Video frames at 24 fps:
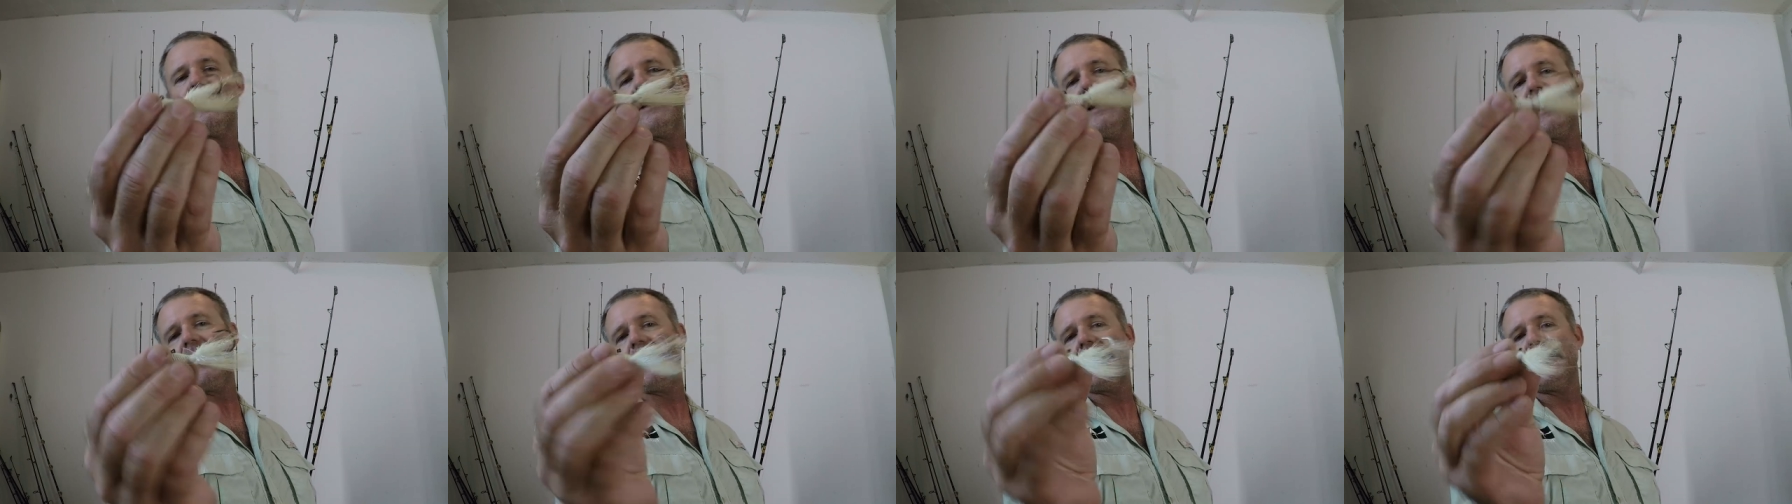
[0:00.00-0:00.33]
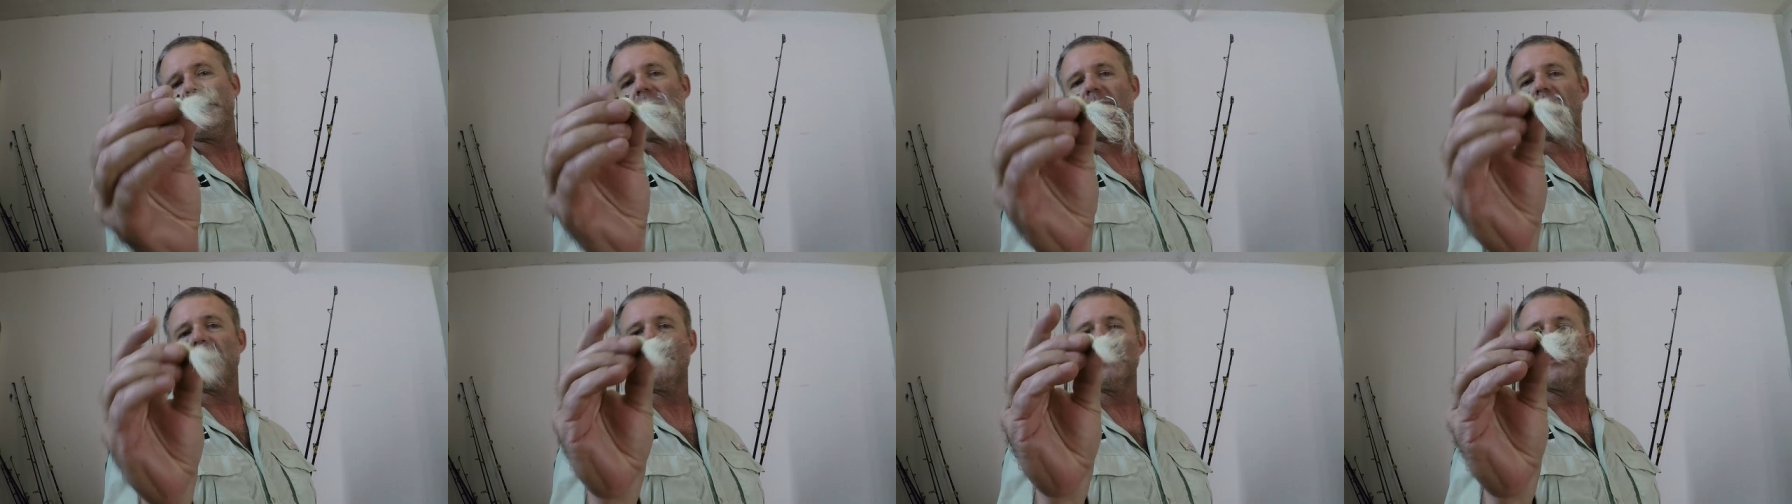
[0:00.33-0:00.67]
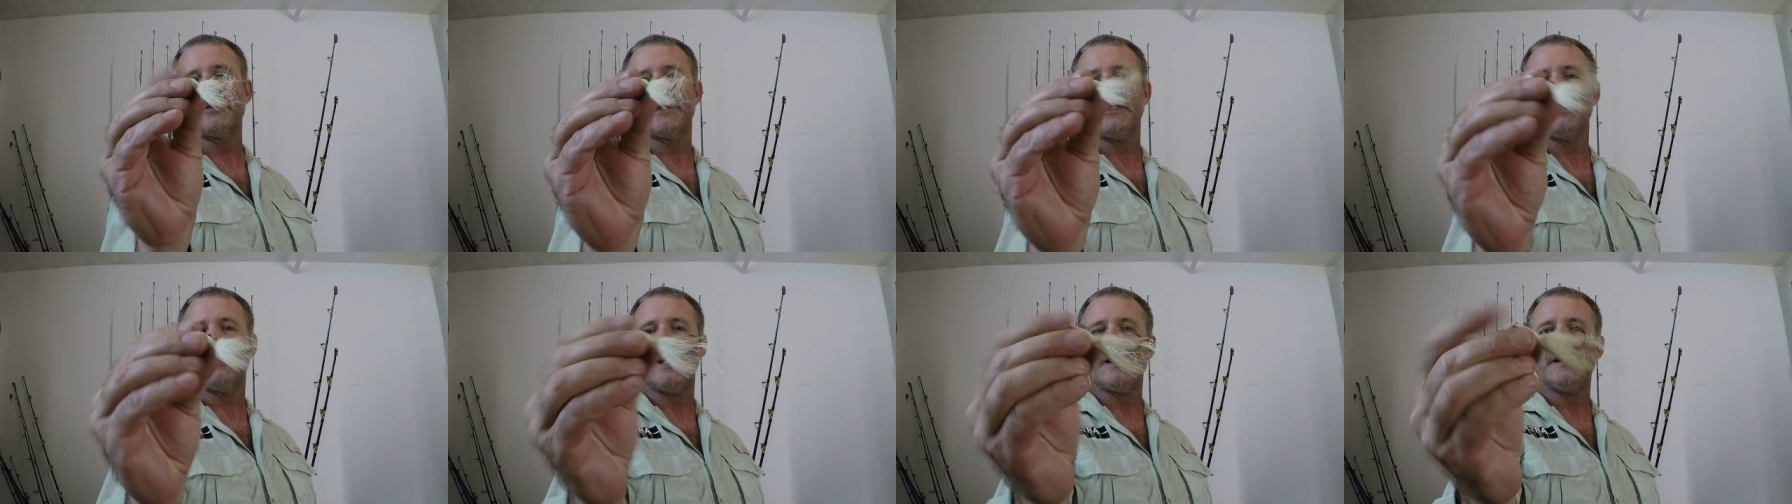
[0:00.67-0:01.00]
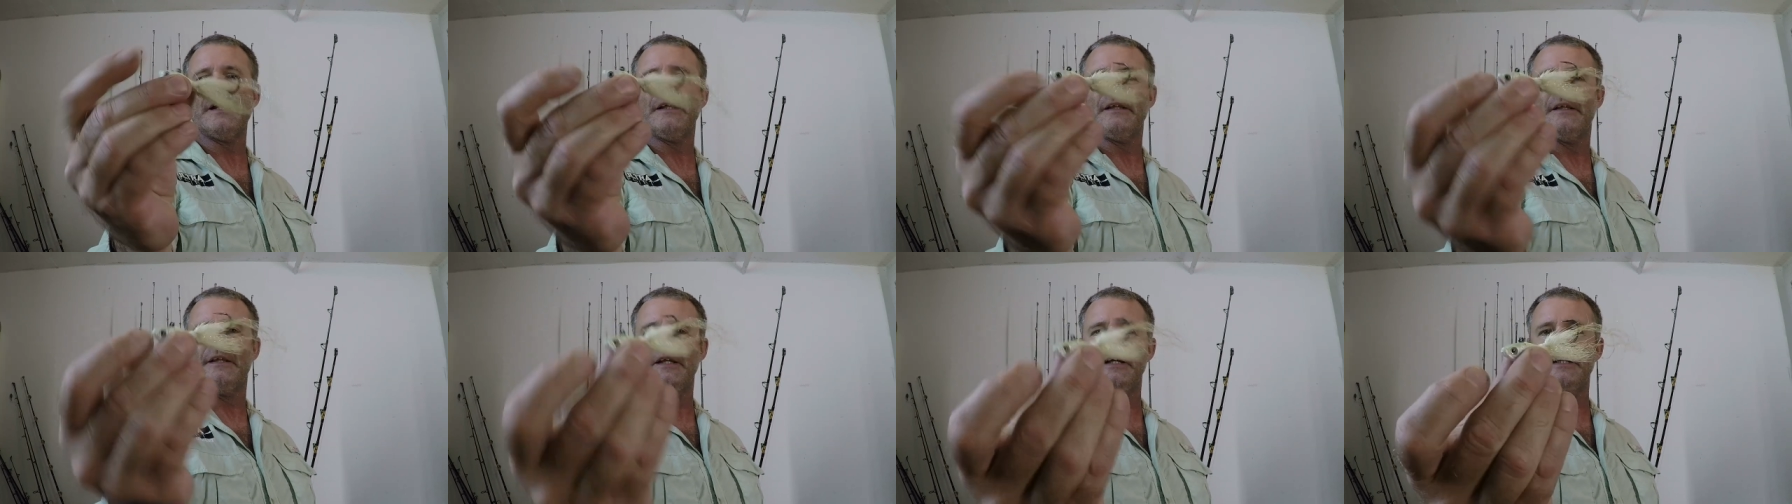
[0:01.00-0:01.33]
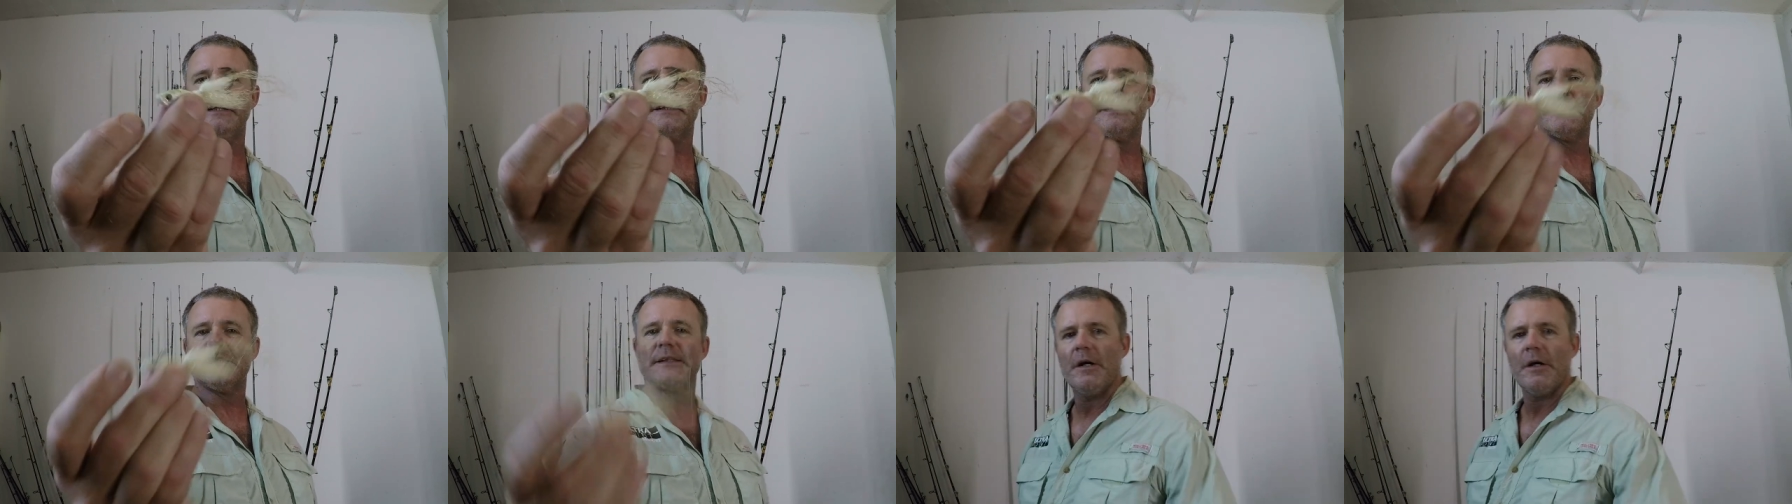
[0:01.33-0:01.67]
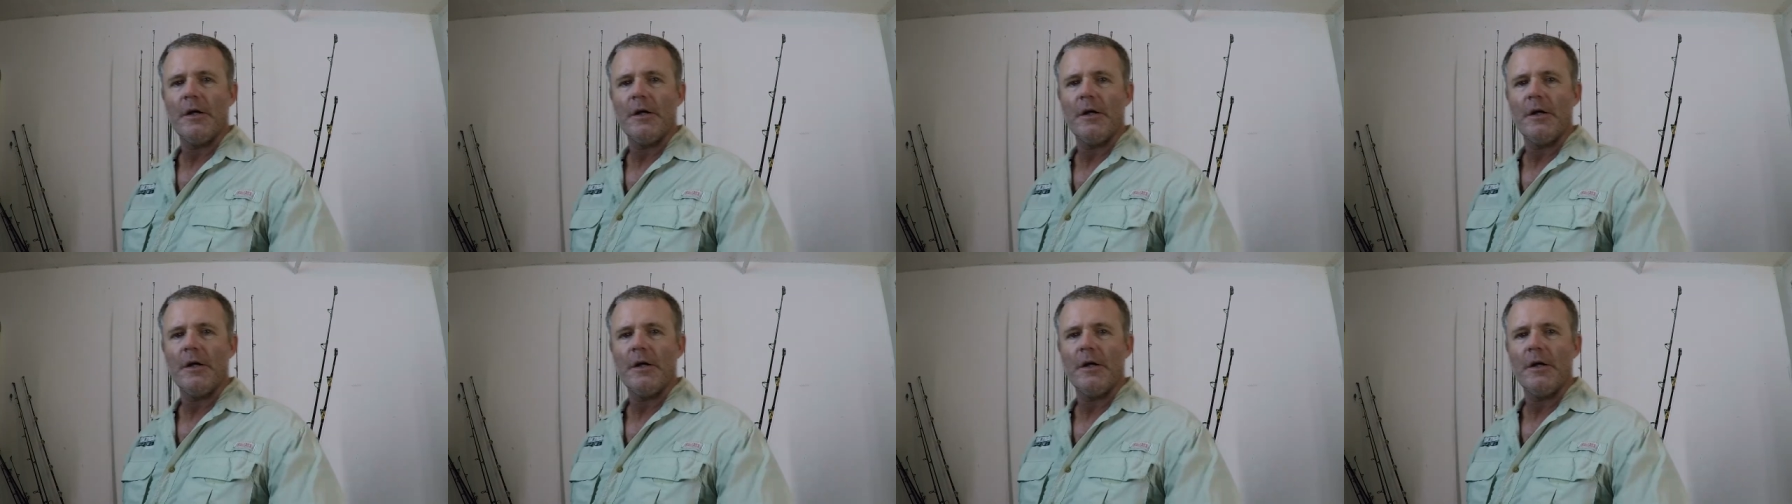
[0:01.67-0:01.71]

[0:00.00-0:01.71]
they end up looking like this.